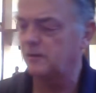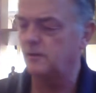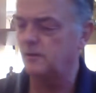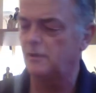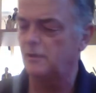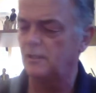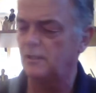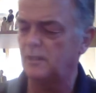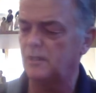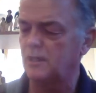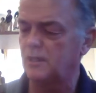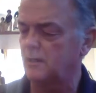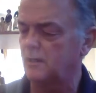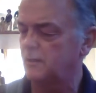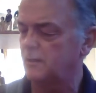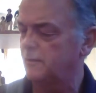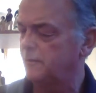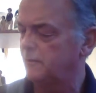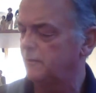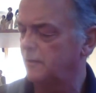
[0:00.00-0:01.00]

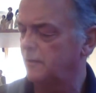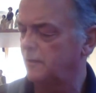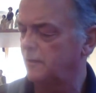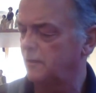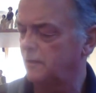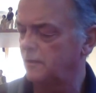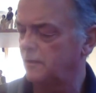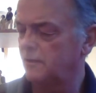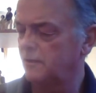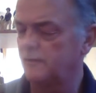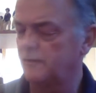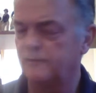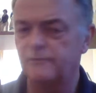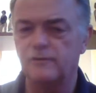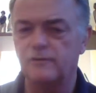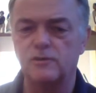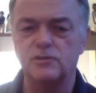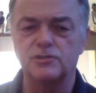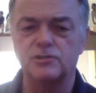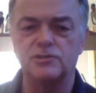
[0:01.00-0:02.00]
the
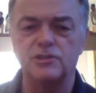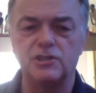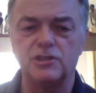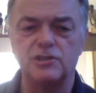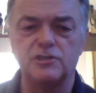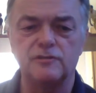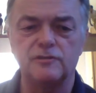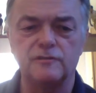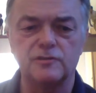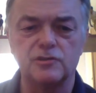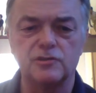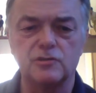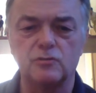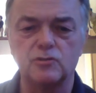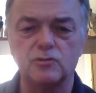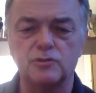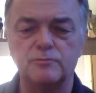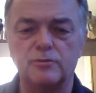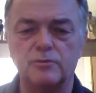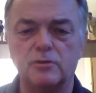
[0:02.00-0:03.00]
first edition of
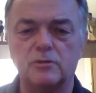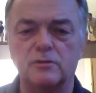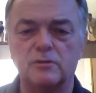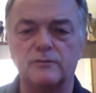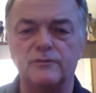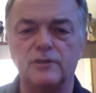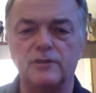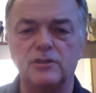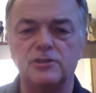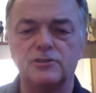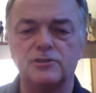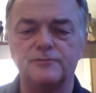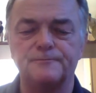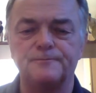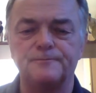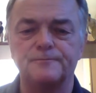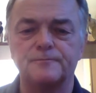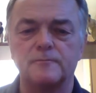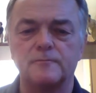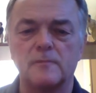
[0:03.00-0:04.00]
Schools and Biographies,
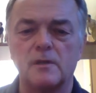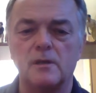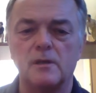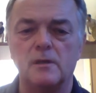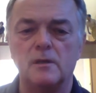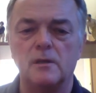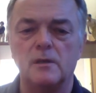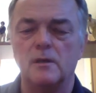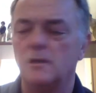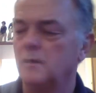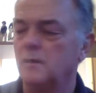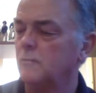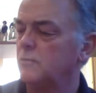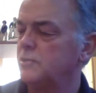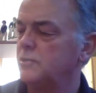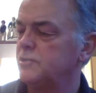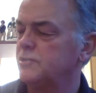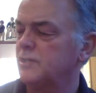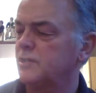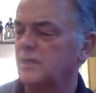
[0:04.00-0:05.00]

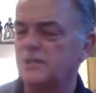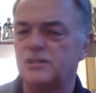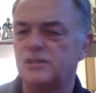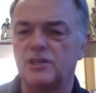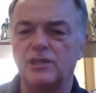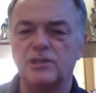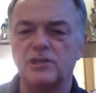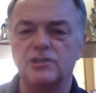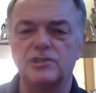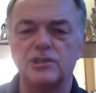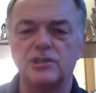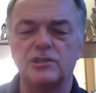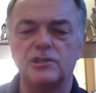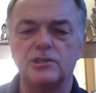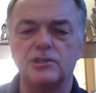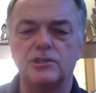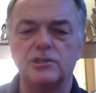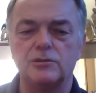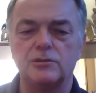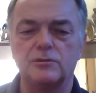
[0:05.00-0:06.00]
which is
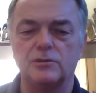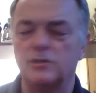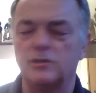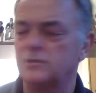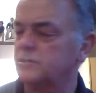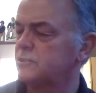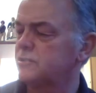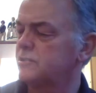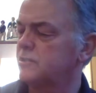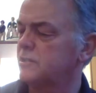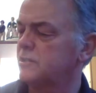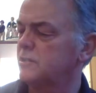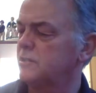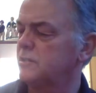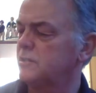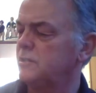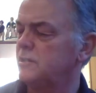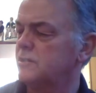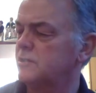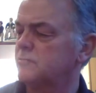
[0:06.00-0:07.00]
1862, I think is
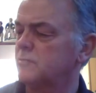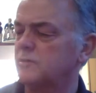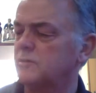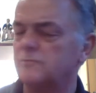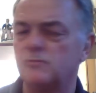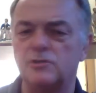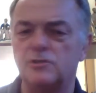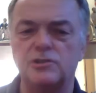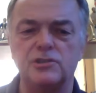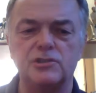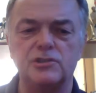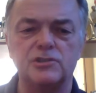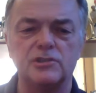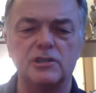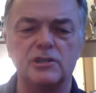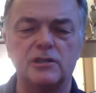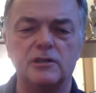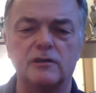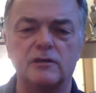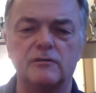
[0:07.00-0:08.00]
in this one, which is
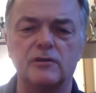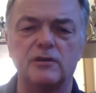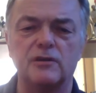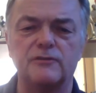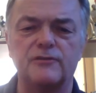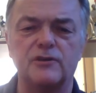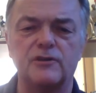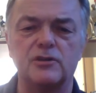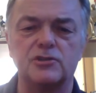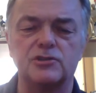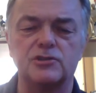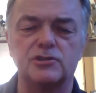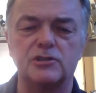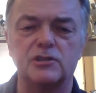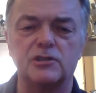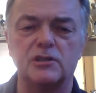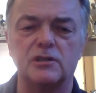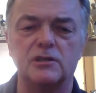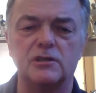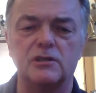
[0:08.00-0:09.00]
I've got the first
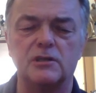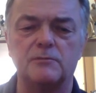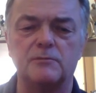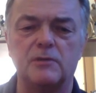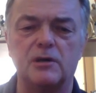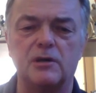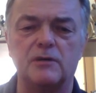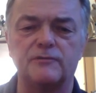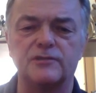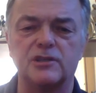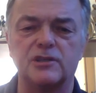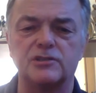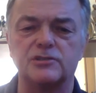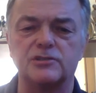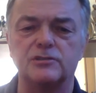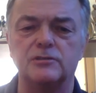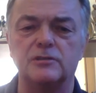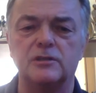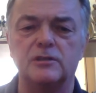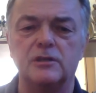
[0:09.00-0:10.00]
half
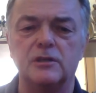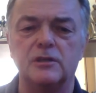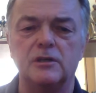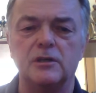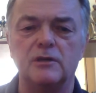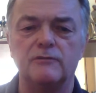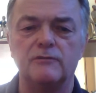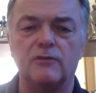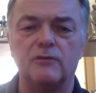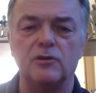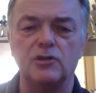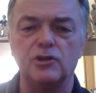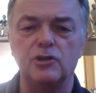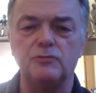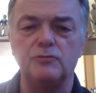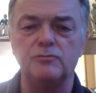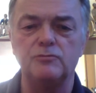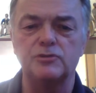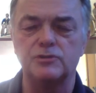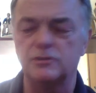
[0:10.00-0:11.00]
dozen
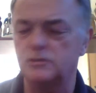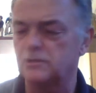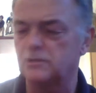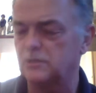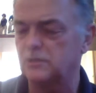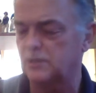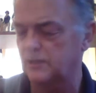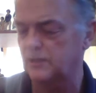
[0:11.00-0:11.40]
volumes, and